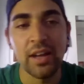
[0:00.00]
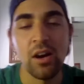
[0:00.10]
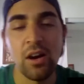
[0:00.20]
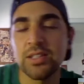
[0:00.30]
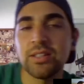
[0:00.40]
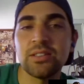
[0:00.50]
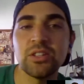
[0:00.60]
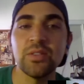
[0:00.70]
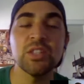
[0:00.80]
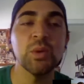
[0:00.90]
fight, honestly.
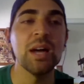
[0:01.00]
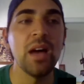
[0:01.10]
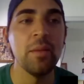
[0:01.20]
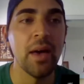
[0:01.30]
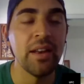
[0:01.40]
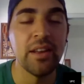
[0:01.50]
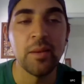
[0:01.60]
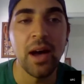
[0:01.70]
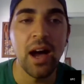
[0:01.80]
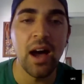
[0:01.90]
So that's why I'm not betting
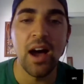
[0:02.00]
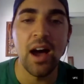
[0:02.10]
it. But